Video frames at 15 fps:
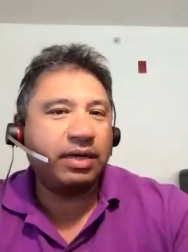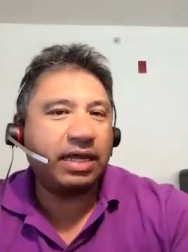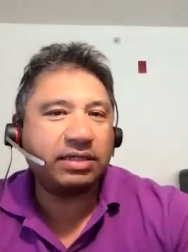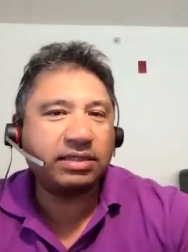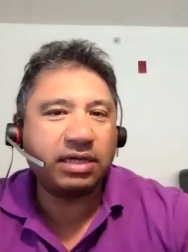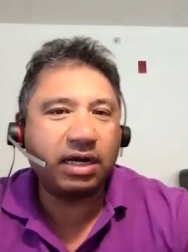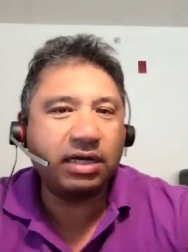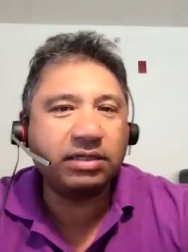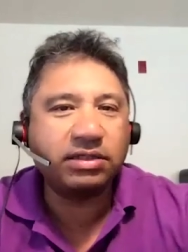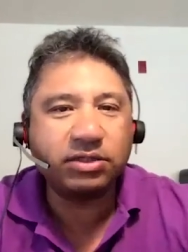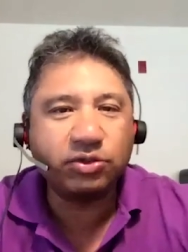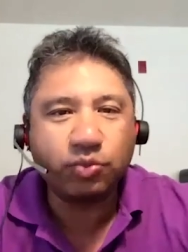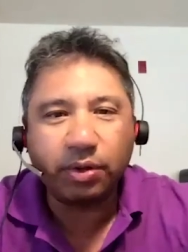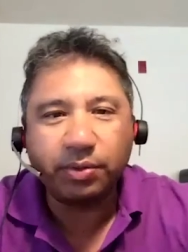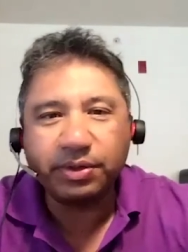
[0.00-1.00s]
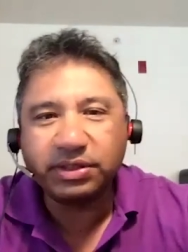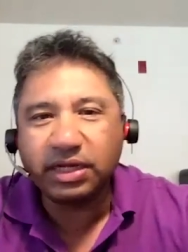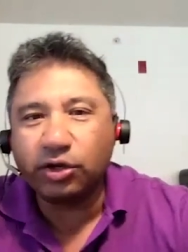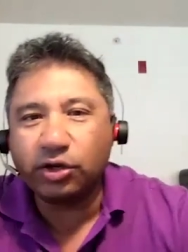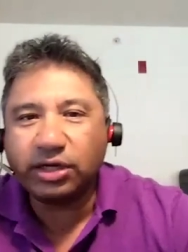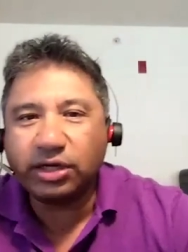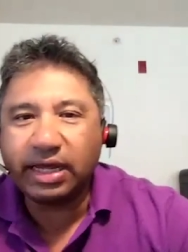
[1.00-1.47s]
in data sciences where we
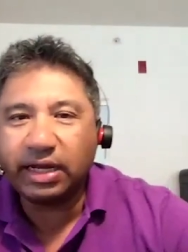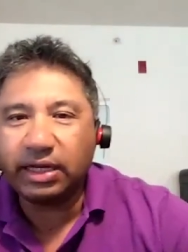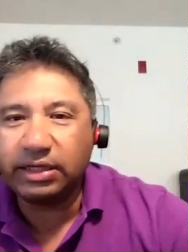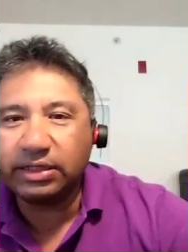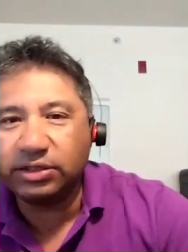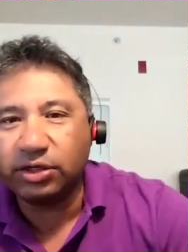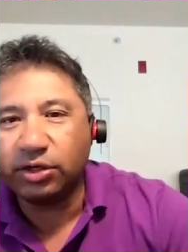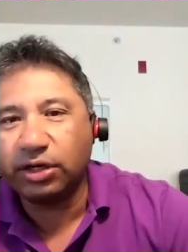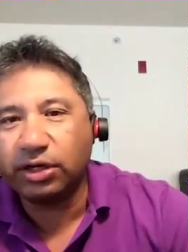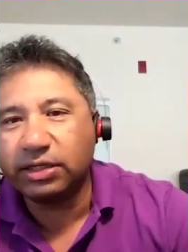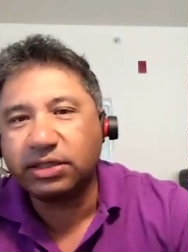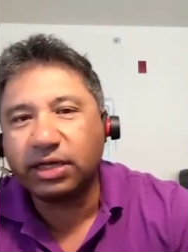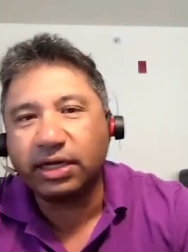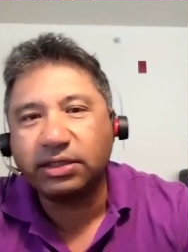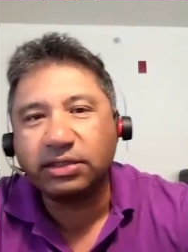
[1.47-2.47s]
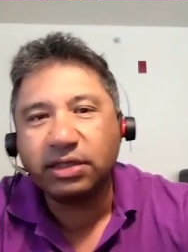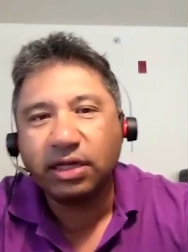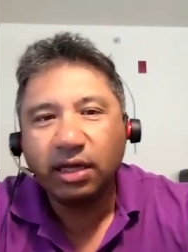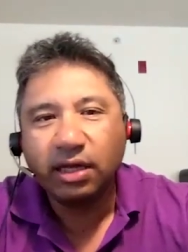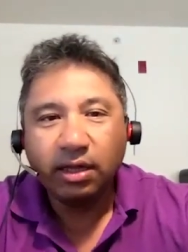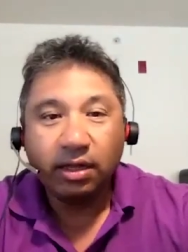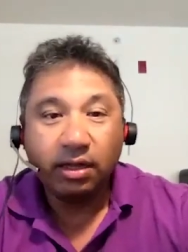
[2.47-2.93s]
say good data leads to good insights,
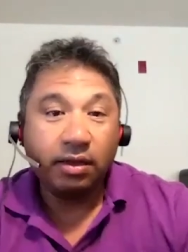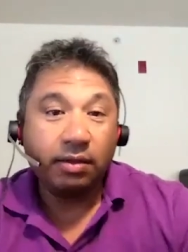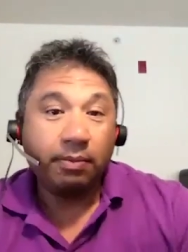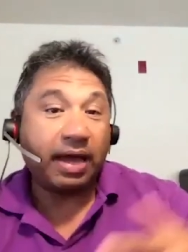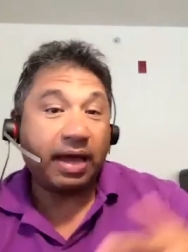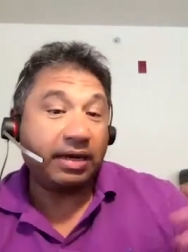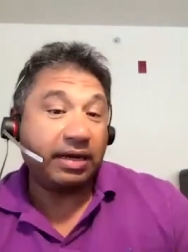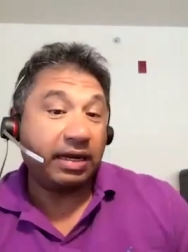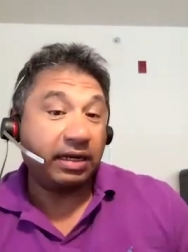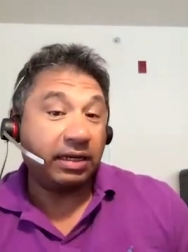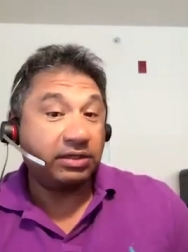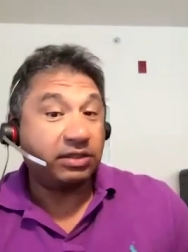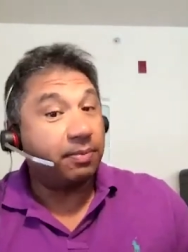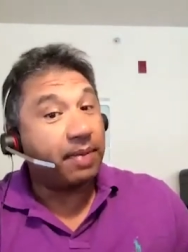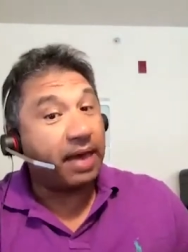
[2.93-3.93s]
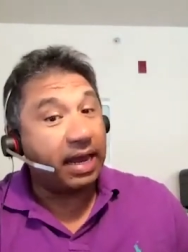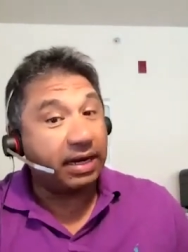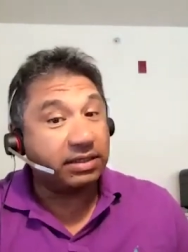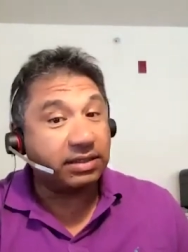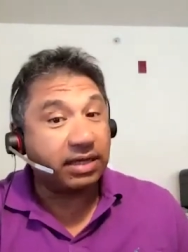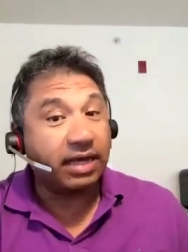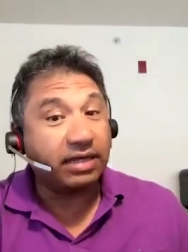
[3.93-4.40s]
bad data leads to bad
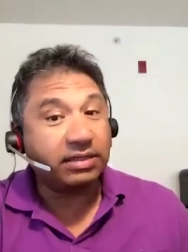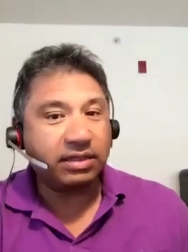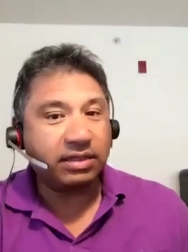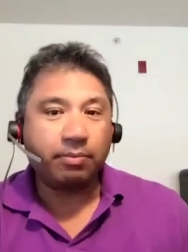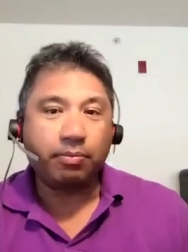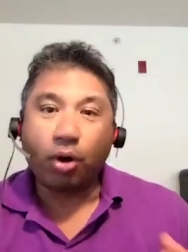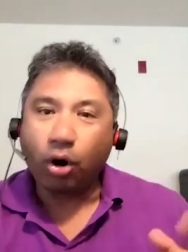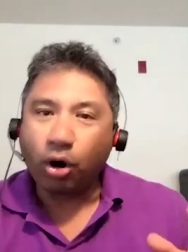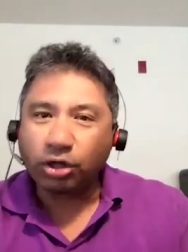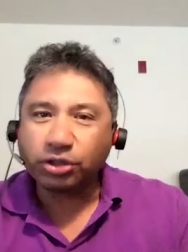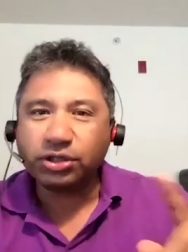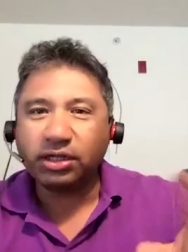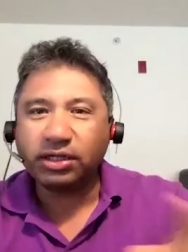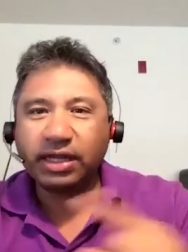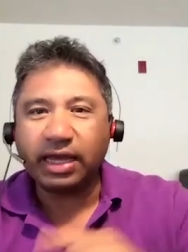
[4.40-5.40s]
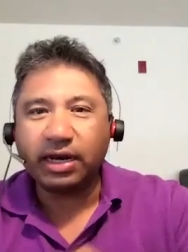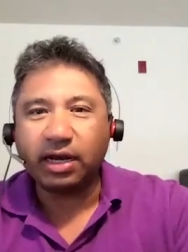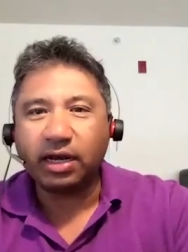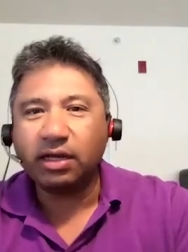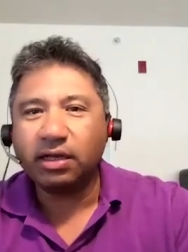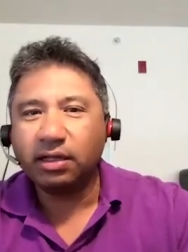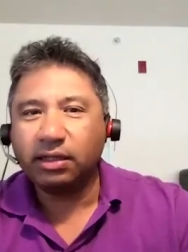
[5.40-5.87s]
insights, and partial
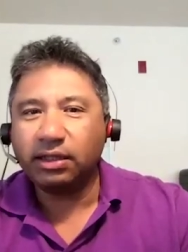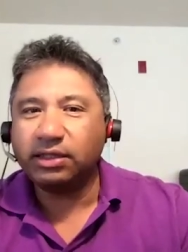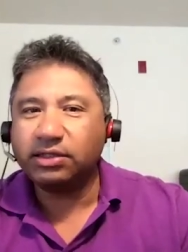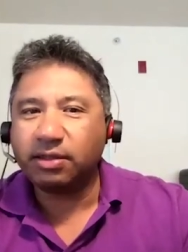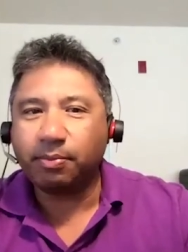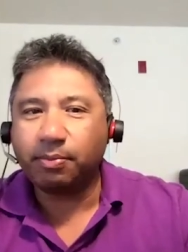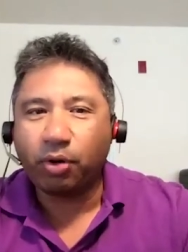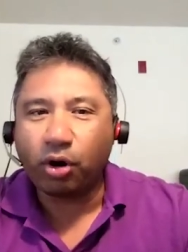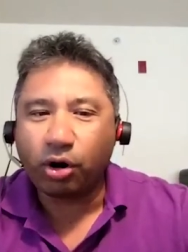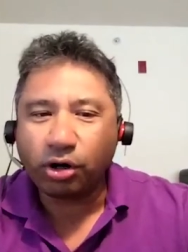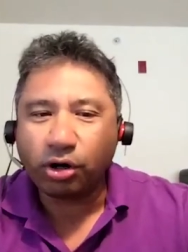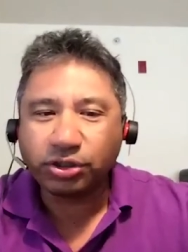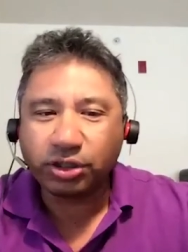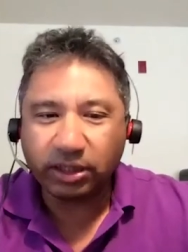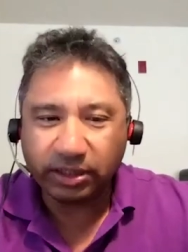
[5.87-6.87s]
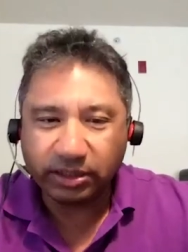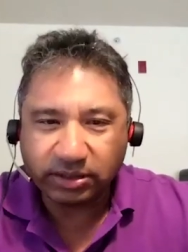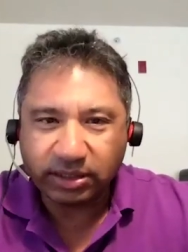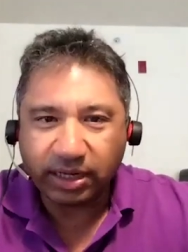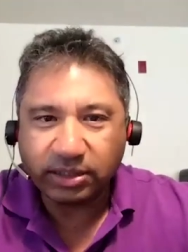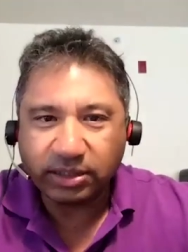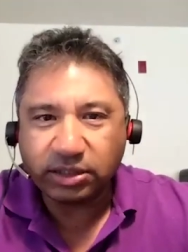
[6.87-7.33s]
data leads to partial
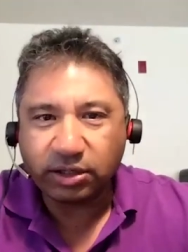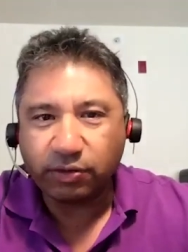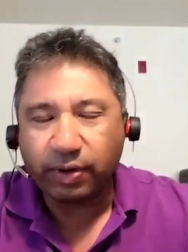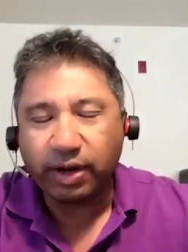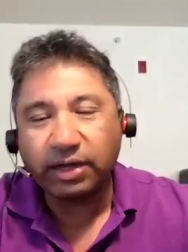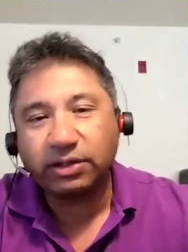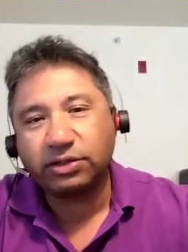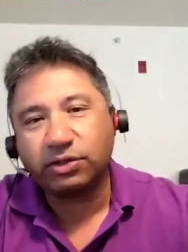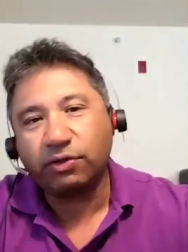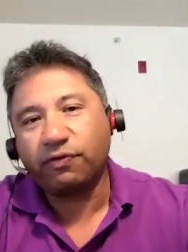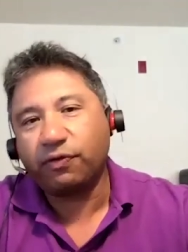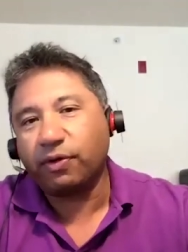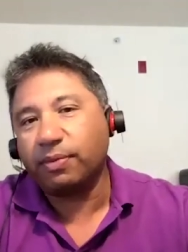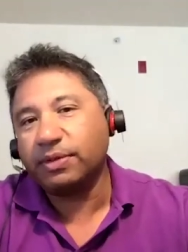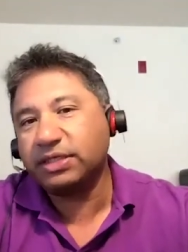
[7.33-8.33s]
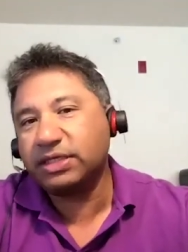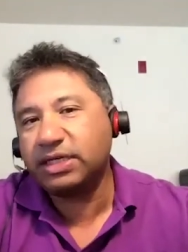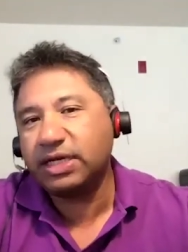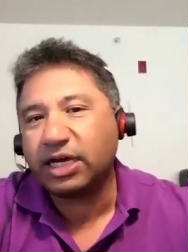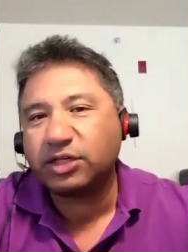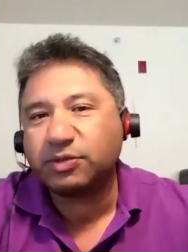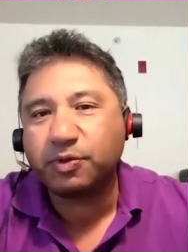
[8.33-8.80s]
insights. And right, so from a
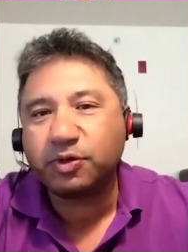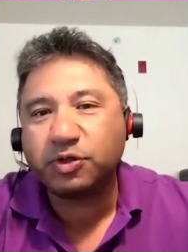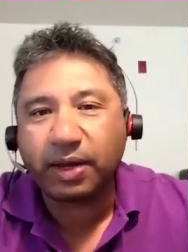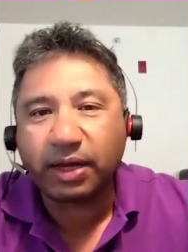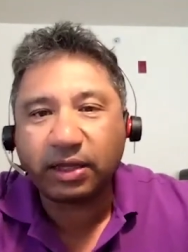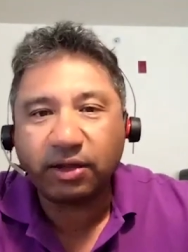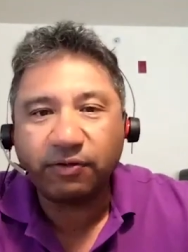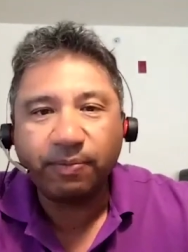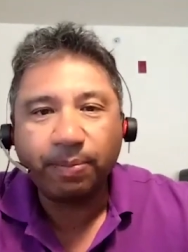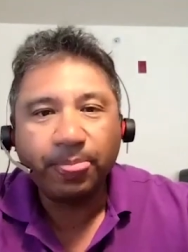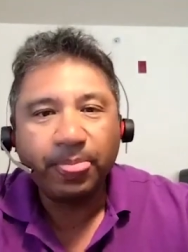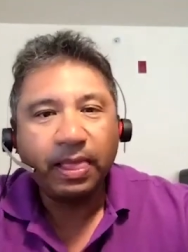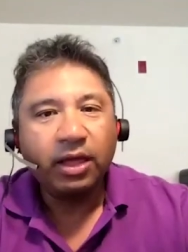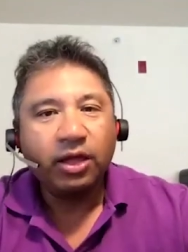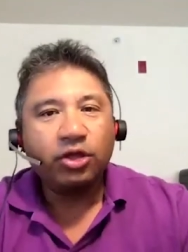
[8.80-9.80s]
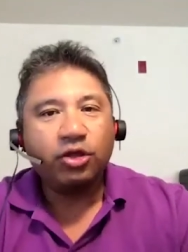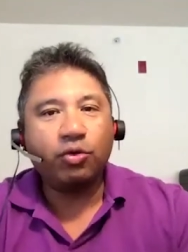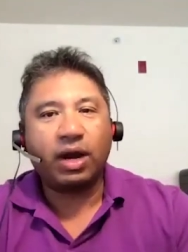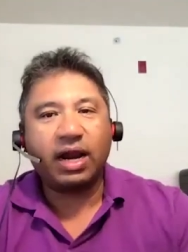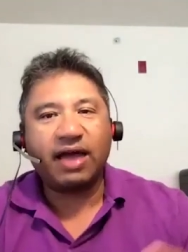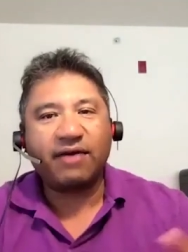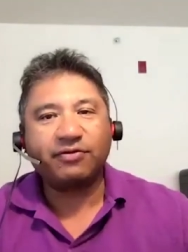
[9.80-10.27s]
CX perspective, you
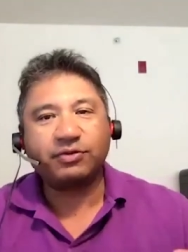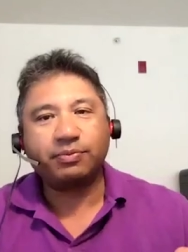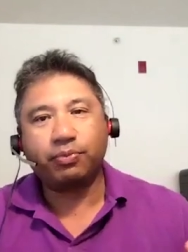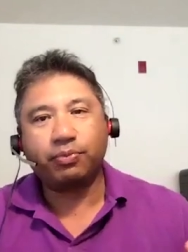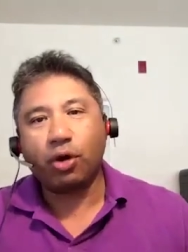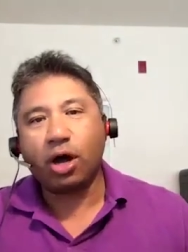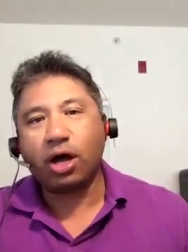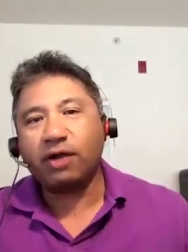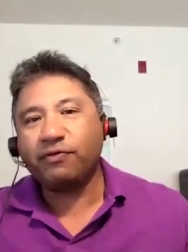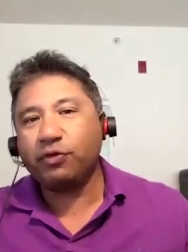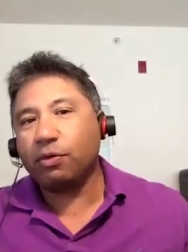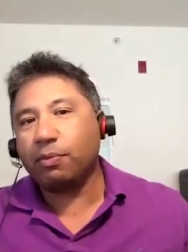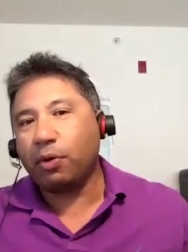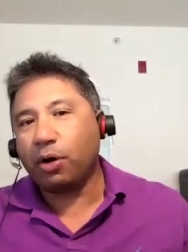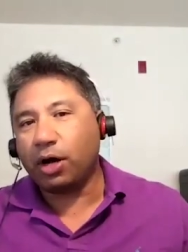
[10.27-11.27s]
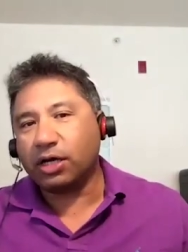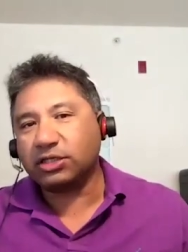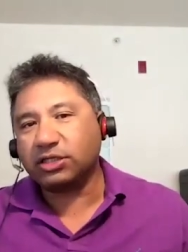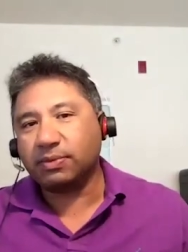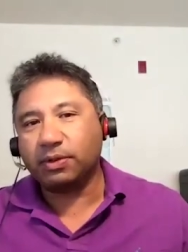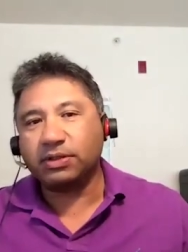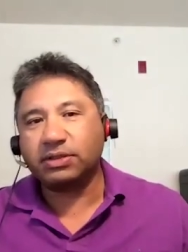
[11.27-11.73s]
want to have as broad a view as
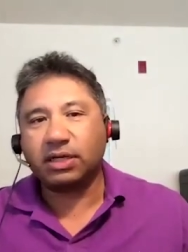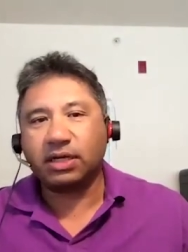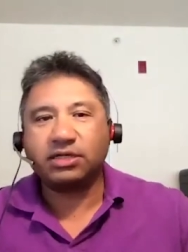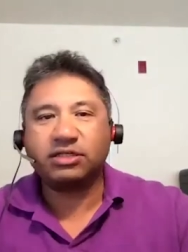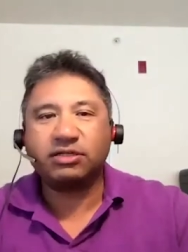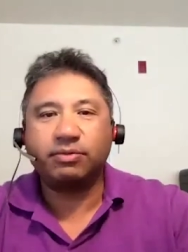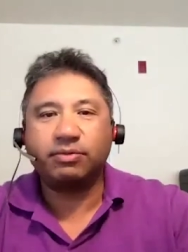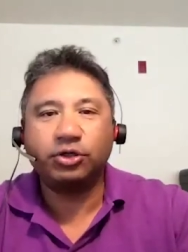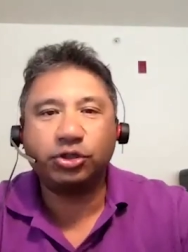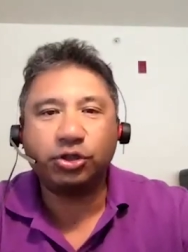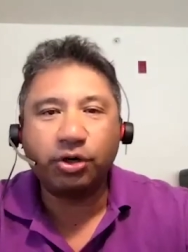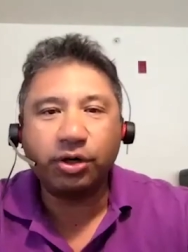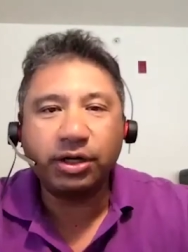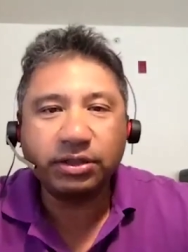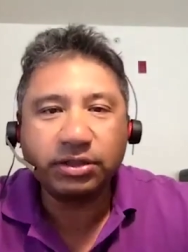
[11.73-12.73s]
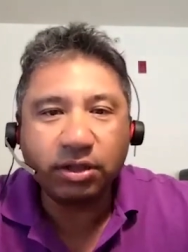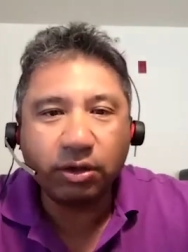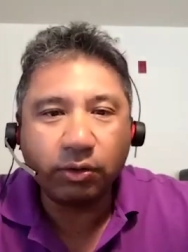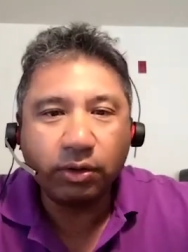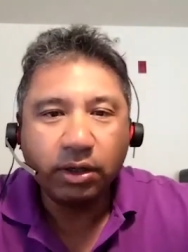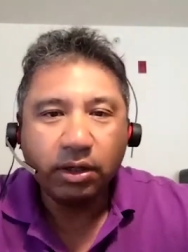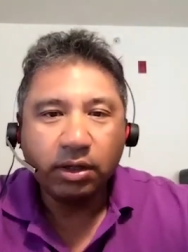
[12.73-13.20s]
possible as the customer journey.
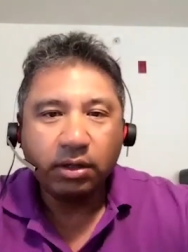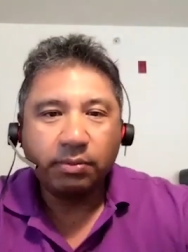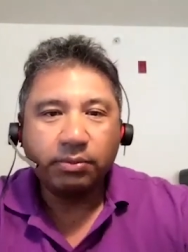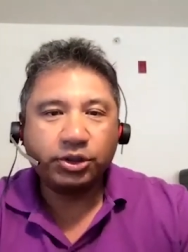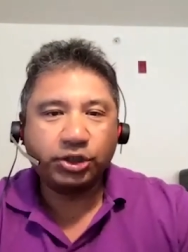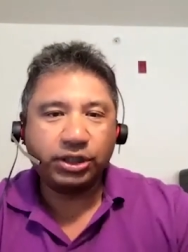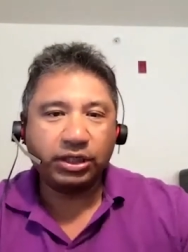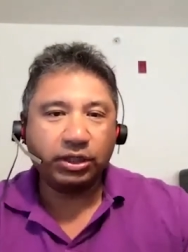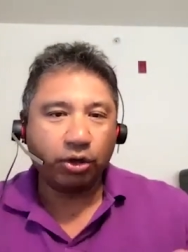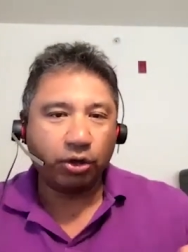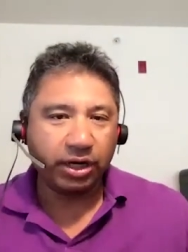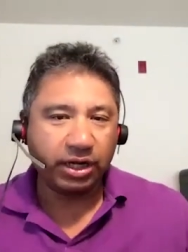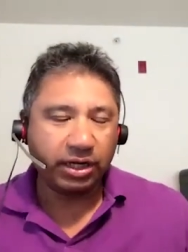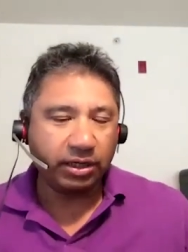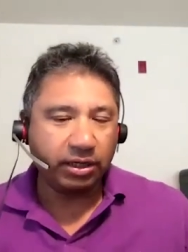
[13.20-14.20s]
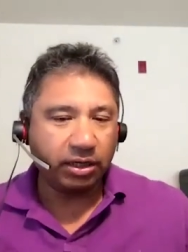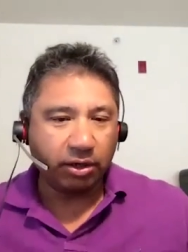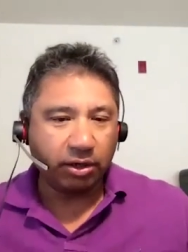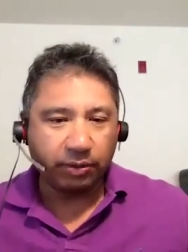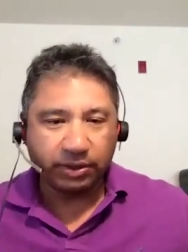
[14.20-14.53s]
So machine learning,